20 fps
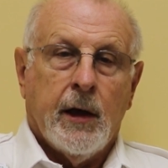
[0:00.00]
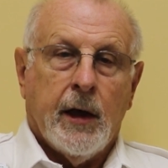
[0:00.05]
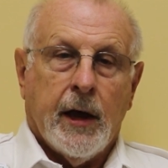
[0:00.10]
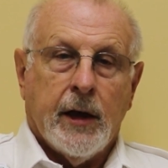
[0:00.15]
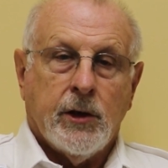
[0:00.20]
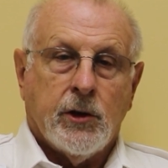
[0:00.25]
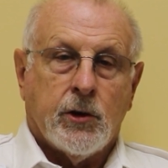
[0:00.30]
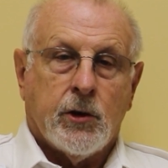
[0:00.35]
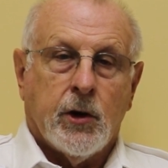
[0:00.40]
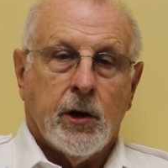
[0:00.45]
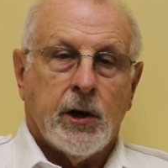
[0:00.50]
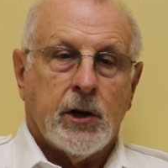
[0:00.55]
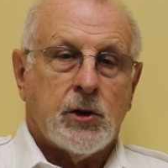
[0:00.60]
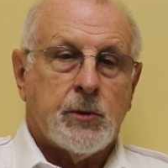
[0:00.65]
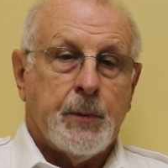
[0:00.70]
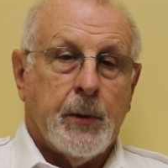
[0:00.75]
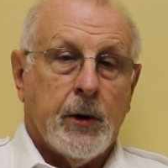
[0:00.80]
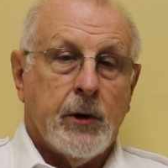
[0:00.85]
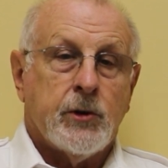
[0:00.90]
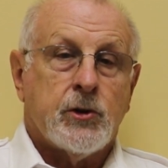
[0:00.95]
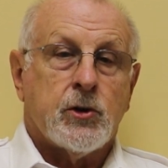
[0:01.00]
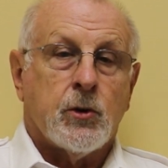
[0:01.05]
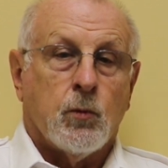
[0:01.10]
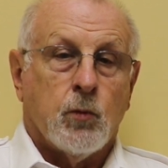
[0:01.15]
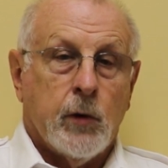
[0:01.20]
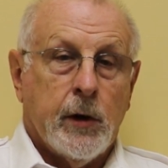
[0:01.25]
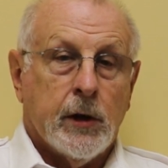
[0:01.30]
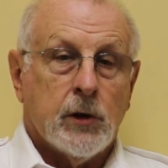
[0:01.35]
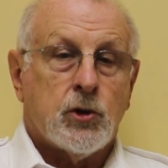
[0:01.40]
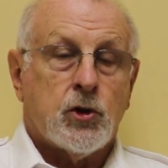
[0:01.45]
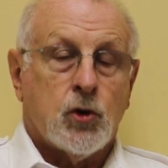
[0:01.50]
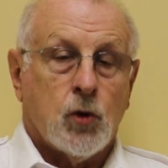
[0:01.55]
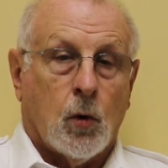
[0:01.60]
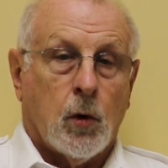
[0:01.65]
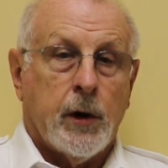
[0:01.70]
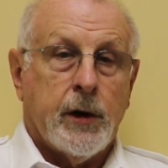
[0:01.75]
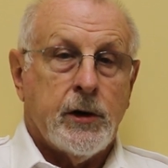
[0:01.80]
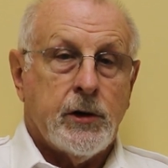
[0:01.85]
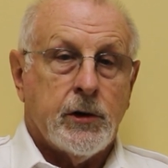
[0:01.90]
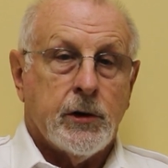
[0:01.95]
and you could experience some real
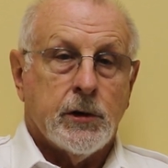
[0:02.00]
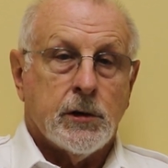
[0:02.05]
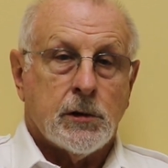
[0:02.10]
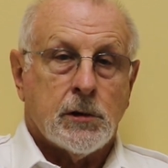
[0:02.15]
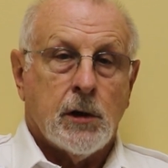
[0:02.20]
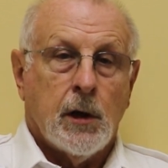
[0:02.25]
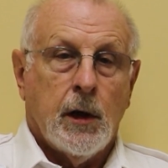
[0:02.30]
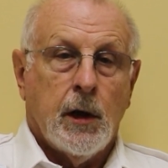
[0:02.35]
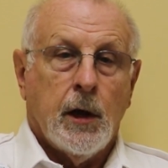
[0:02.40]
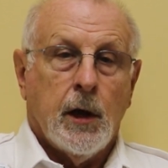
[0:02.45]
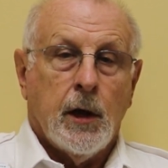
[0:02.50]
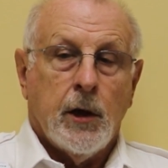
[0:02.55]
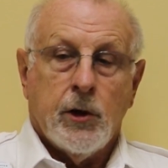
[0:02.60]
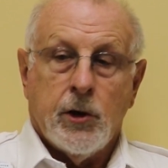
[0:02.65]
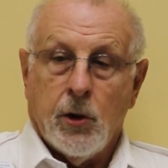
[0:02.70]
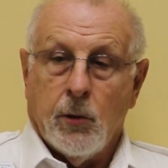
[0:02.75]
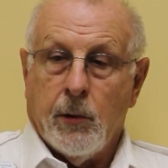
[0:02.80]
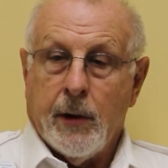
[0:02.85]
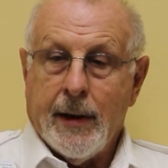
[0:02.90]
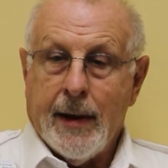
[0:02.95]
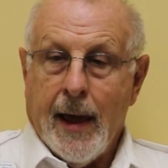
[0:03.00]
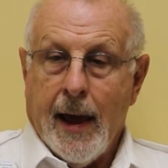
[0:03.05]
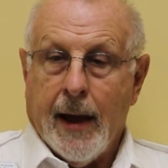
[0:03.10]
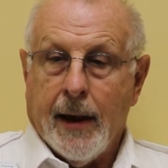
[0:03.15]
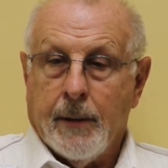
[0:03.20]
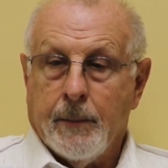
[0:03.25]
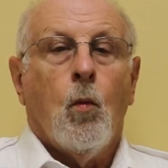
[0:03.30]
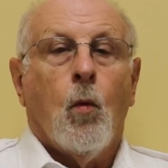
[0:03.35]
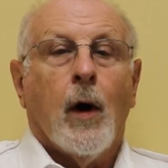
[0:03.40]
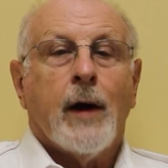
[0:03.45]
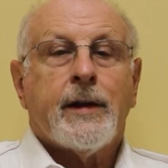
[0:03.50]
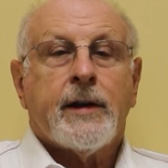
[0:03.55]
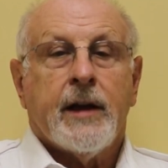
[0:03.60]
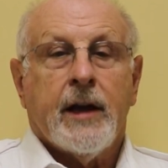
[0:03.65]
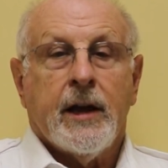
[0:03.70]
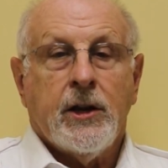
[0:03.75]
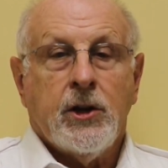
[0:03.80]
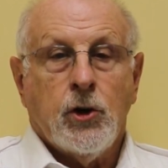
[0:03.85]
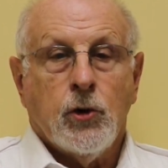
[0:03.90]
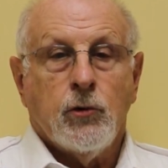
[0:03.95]
shortages doing that. What
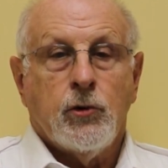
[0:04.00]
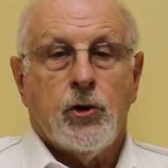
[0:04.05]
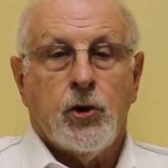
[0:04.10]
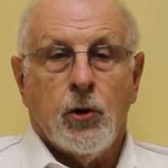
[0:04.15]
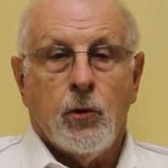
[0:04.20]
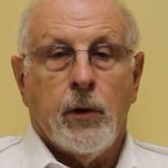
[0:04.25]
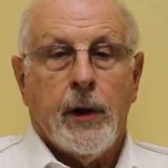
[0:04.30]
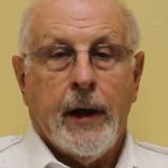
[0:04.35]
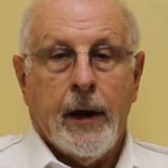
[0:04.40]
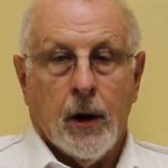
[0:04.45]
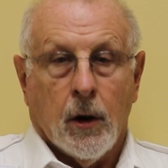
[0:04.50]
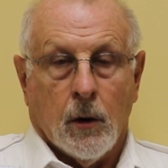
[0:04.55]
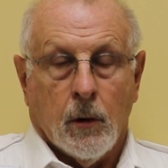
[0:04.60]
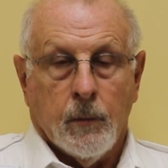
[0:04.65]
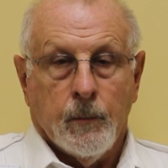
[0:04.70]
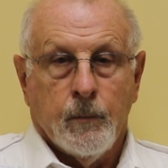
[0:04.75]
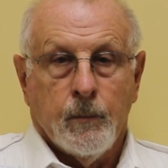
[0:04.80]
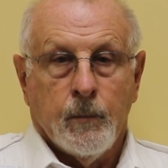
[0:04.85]
can you do here?